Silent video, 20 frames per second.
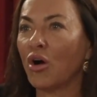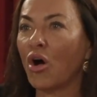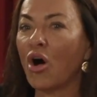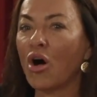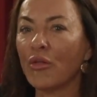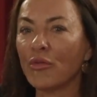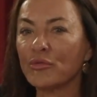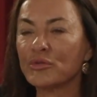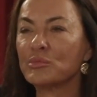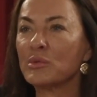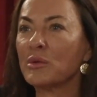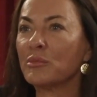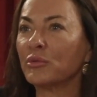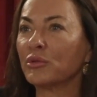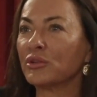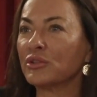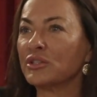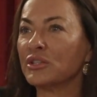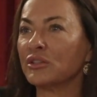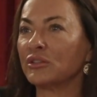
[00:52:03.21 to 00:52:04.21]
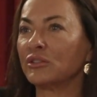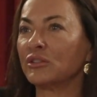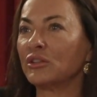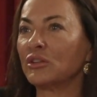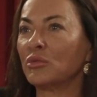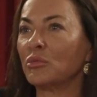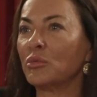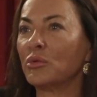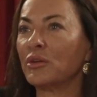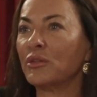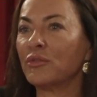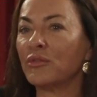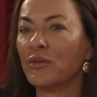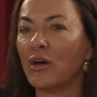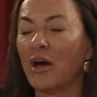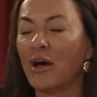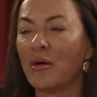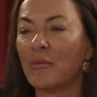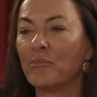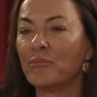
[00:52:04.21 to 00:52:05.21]
All those people are dealing with
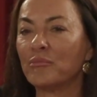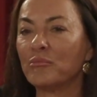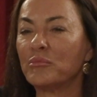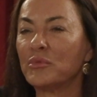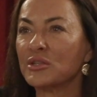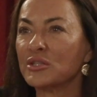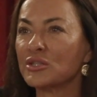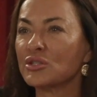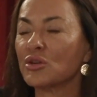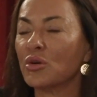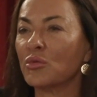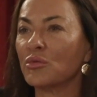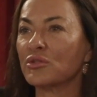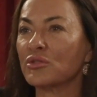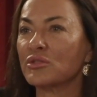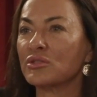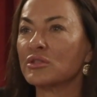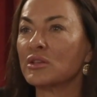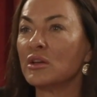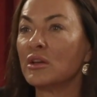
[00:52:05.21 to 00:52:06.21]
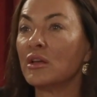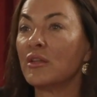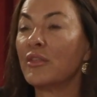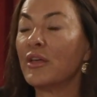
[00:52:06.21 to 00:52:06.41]
business owners